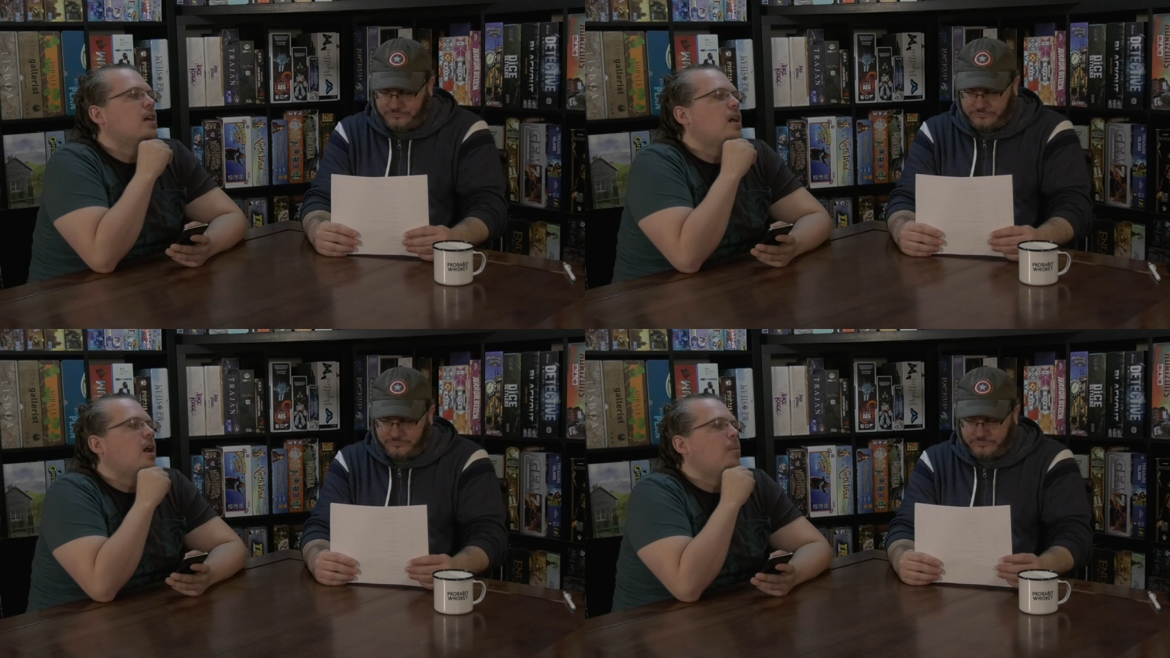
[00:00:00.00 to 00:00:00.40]

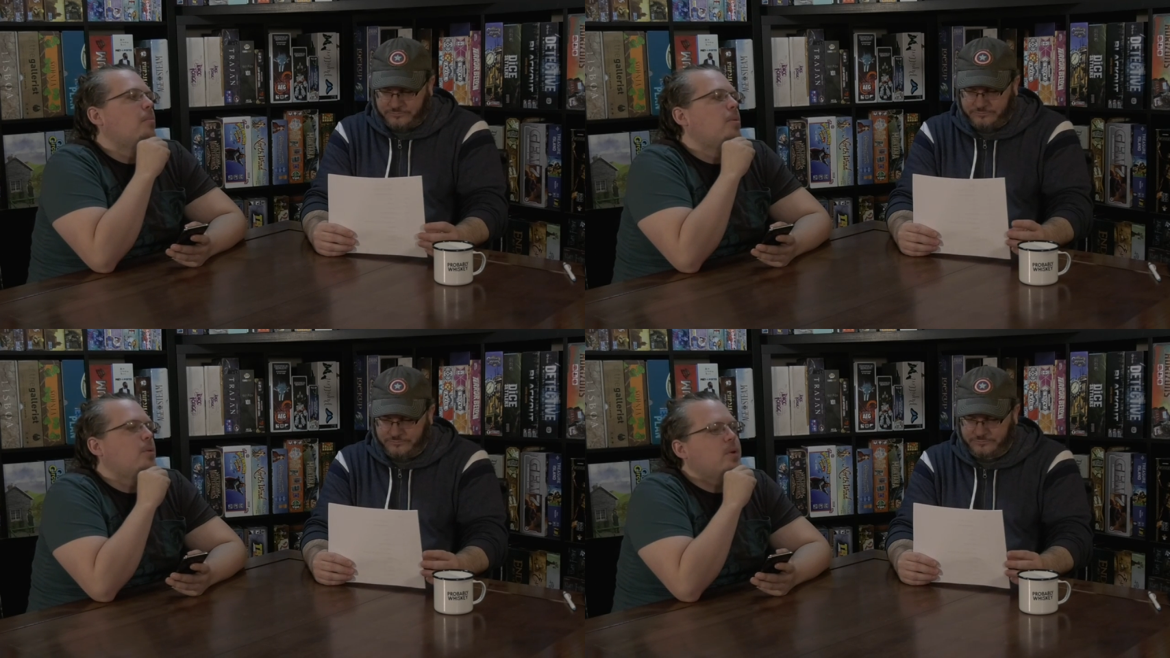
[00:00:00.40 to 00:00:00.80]
Speaker 1: Um,
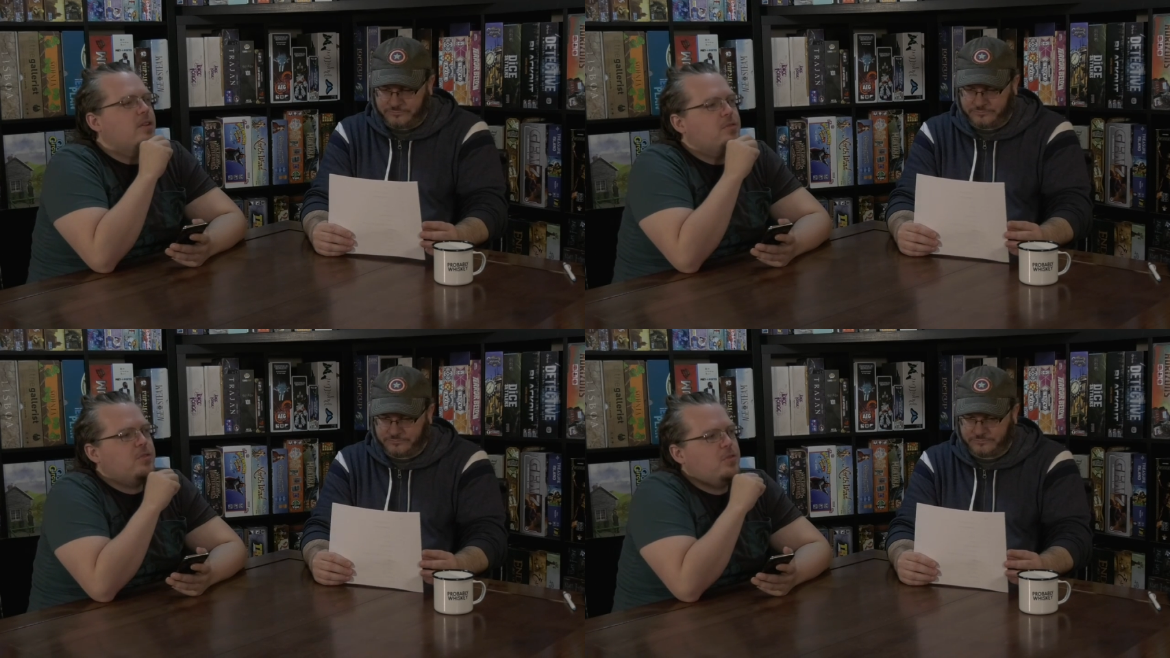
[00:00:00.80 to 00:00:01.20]
but
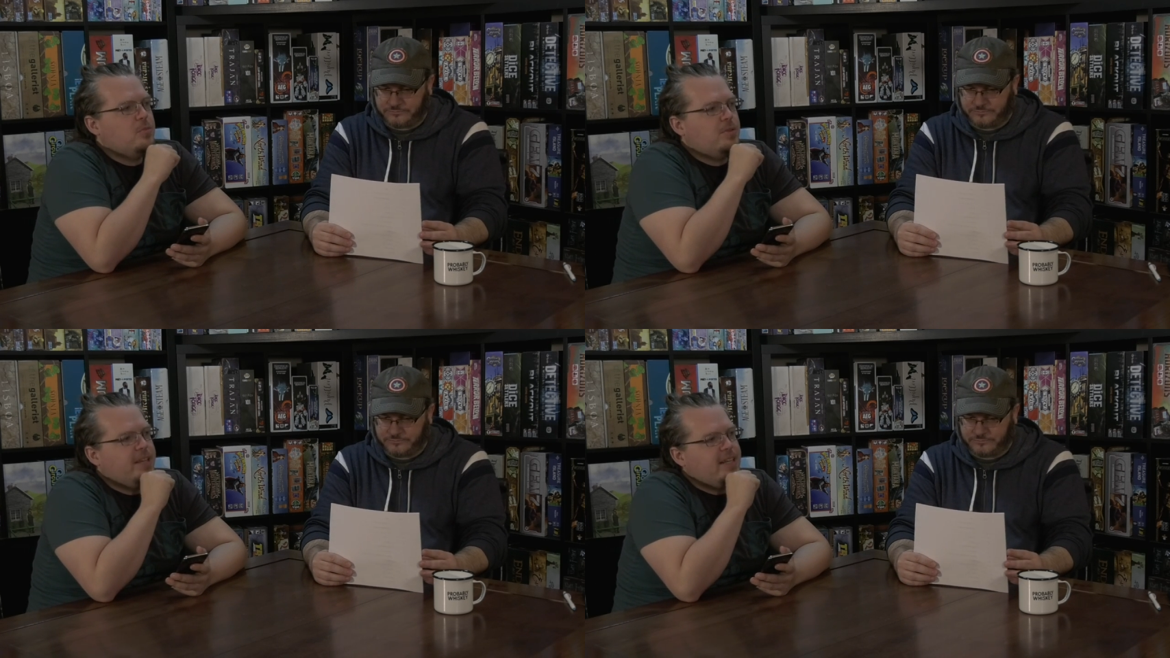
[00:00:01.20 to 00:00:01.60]
whenever you
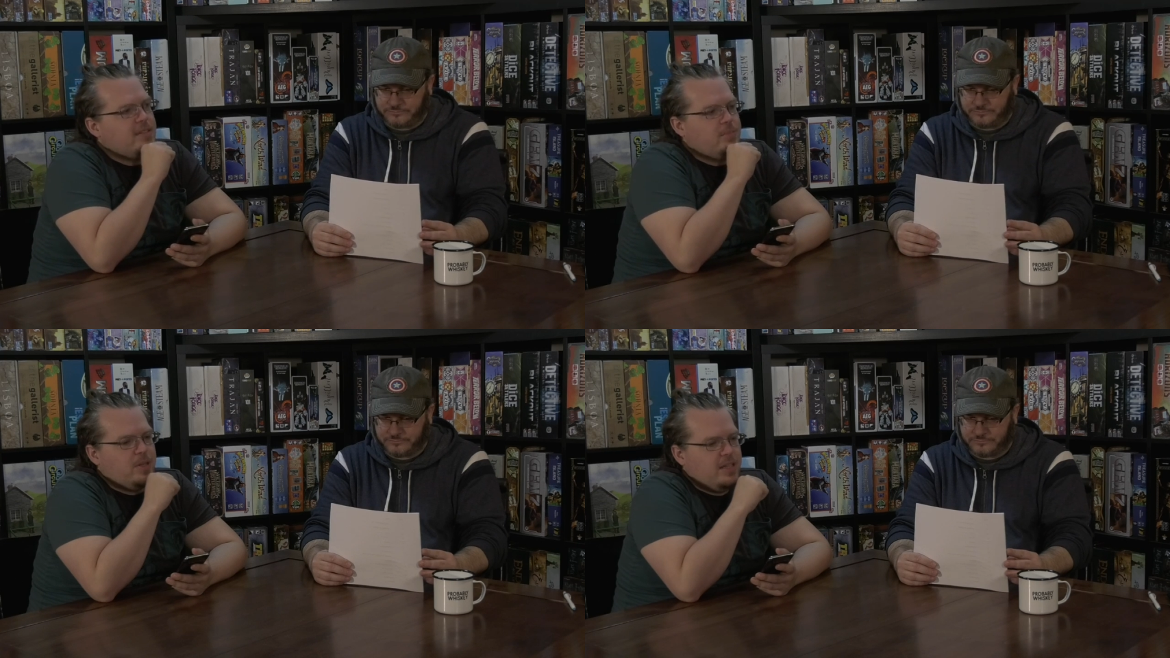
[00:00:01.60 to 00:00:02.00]
place
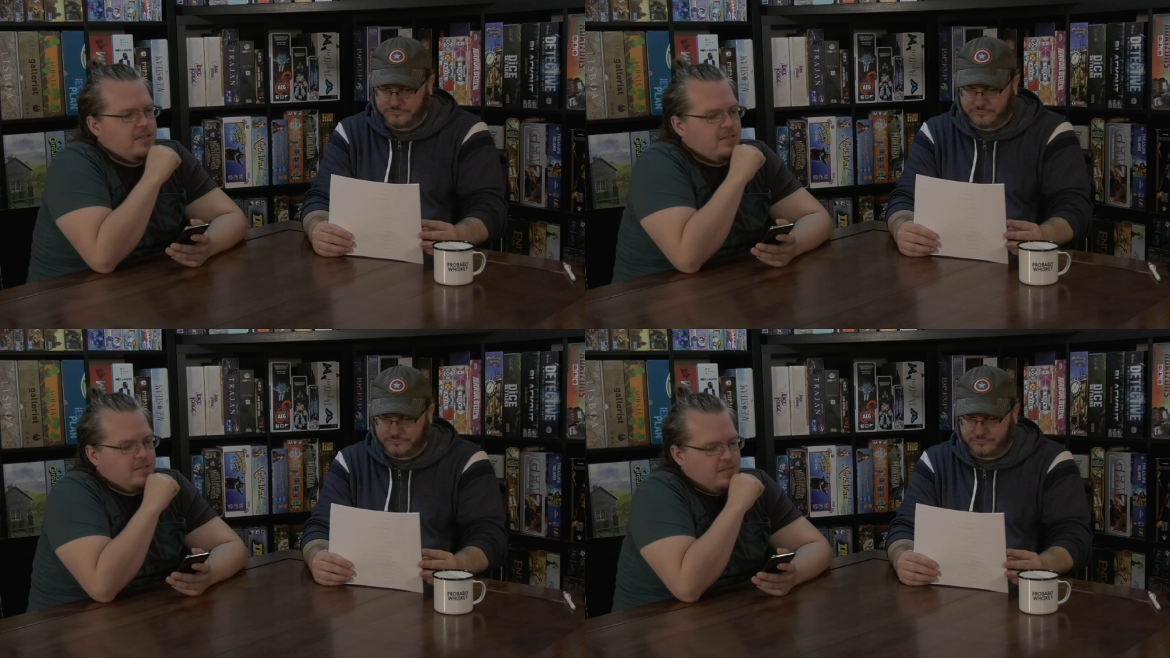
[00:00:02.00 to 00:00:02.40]
a
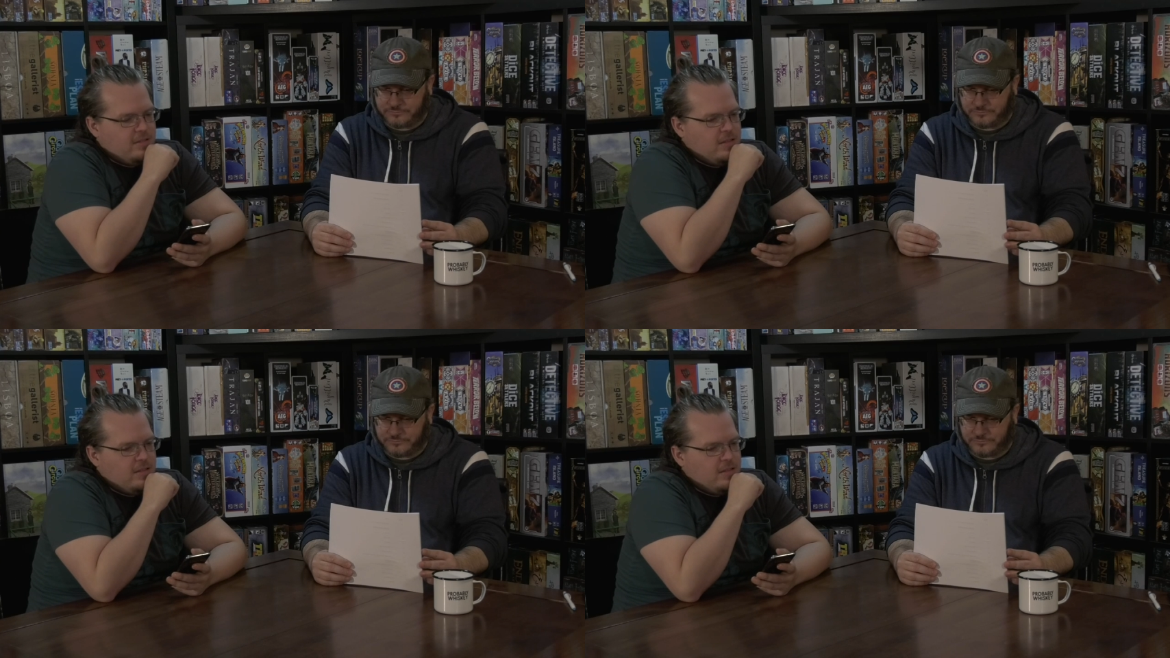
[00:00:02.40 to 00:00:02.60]
piece,